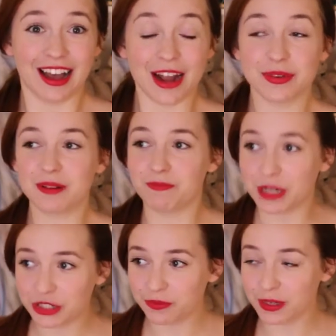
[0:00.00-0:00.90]
I read a
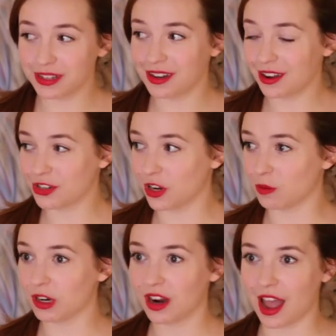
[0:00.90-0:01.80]
bunch of books in
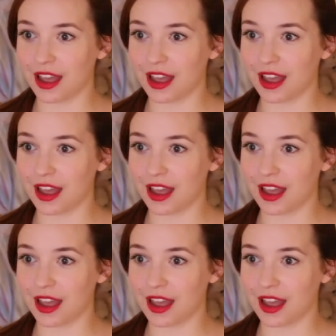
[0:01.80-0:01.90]
October,